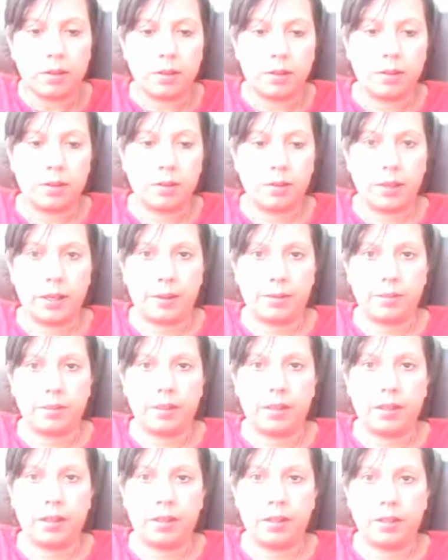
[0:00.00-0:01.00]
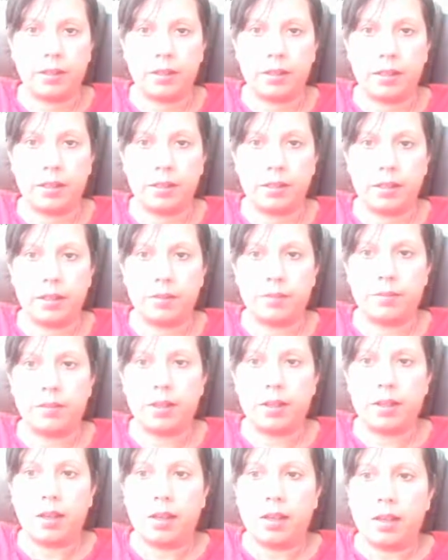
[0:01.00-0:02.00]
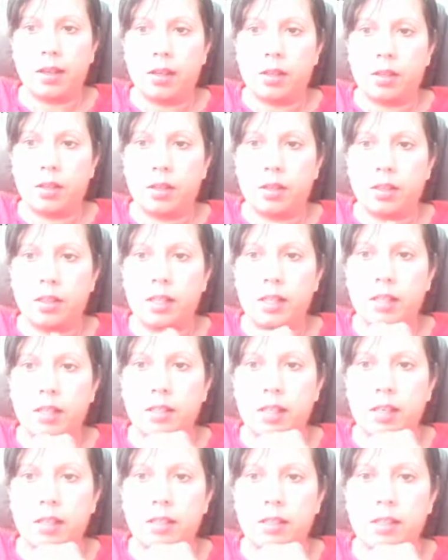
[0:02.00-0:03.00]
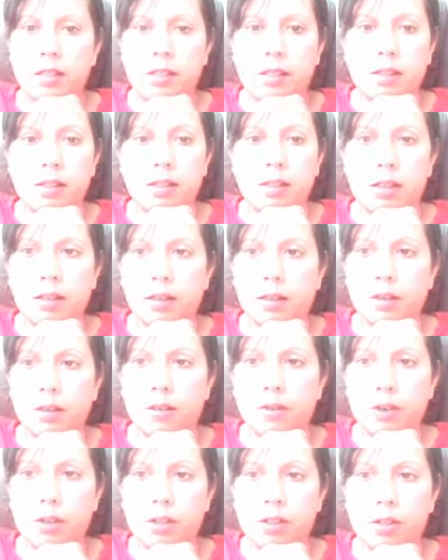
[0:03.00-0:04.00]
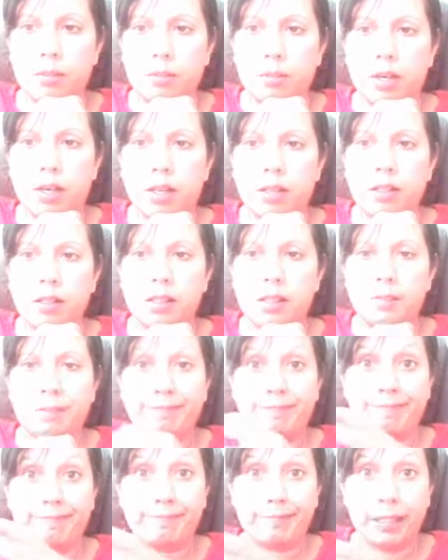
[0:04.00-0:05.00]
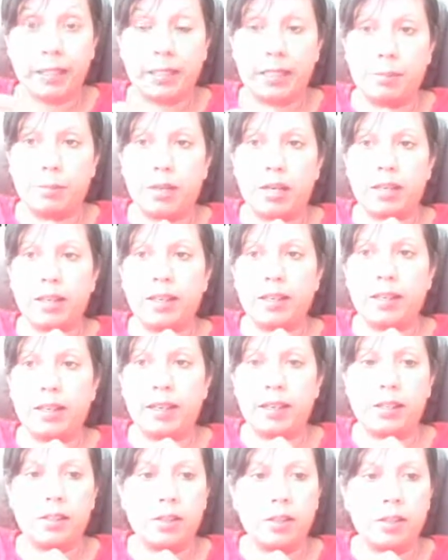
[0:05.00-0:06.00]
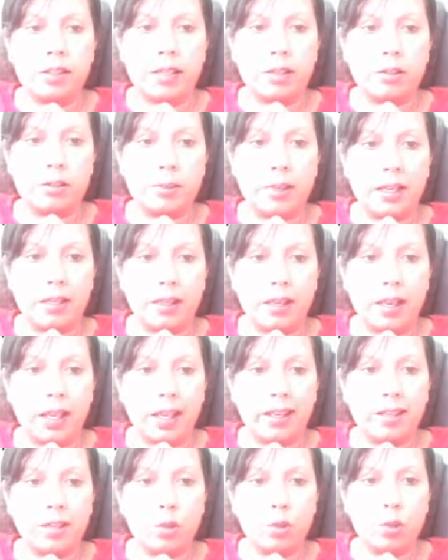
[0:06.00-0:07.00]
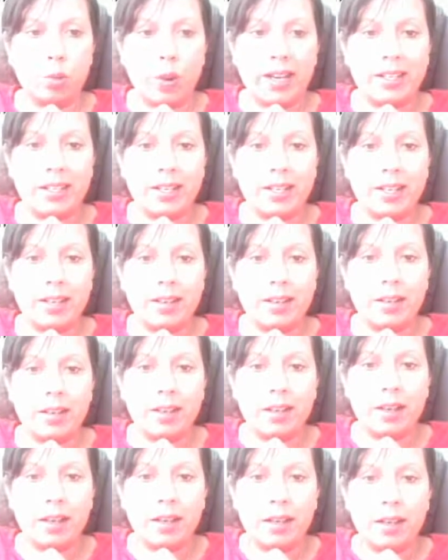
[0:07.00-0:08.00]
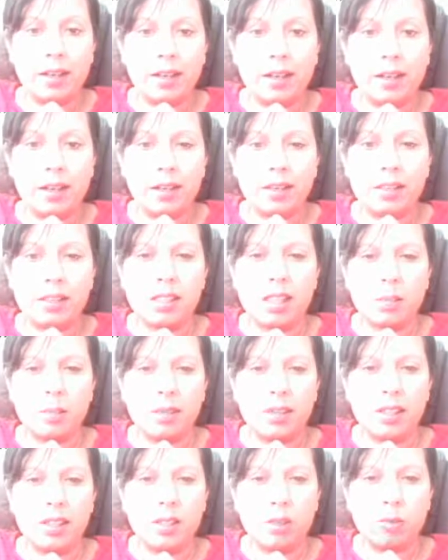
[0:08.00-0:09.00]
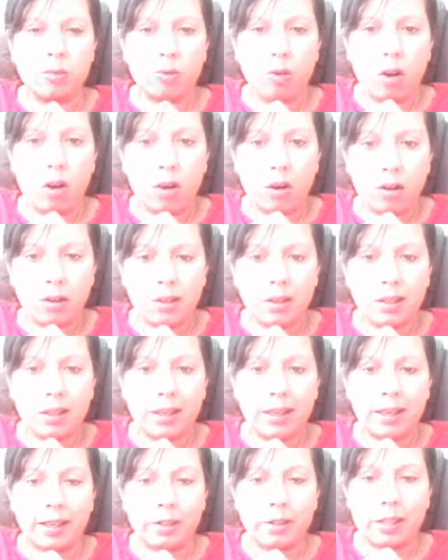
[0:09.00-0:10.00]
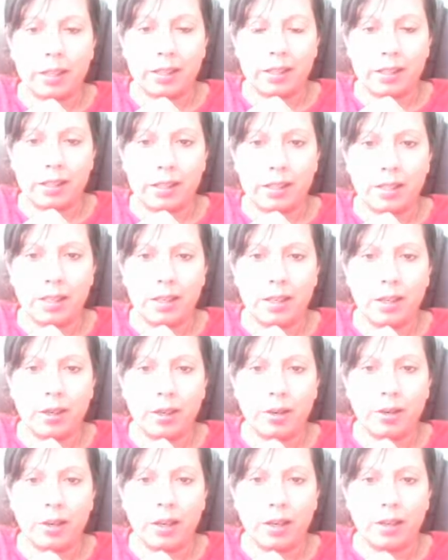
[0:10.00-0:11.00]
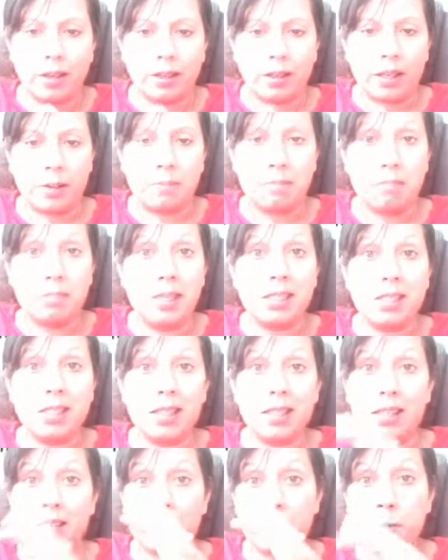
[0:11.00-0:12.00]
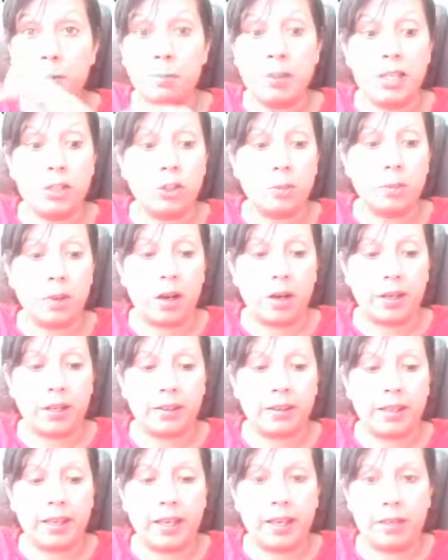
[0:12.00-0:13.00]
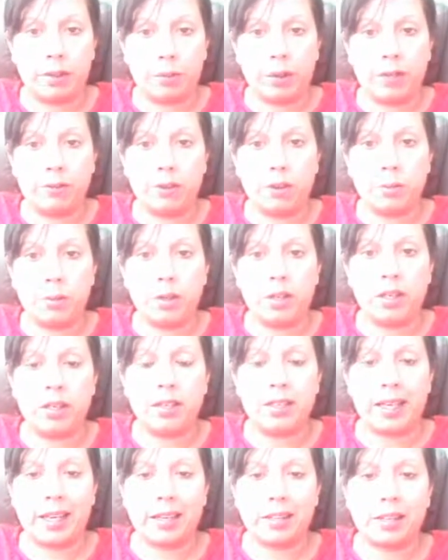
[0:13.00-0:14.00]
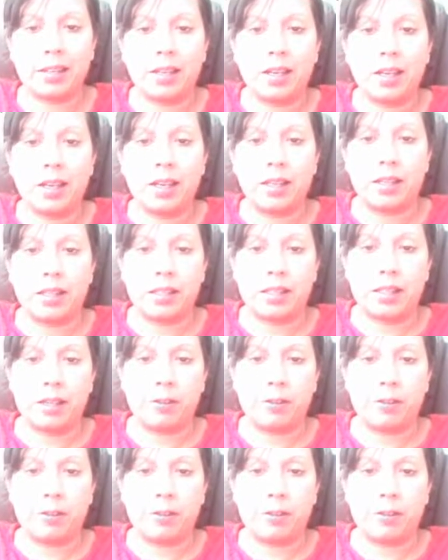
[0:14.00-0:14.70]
Okay, and let's see. So you can see it says I've got some bugs, debugging again, so it tells me line 20, something is wrong, and actually I can see here that I'm missing a speech mark at the end. Whenever you put in text, it needs to have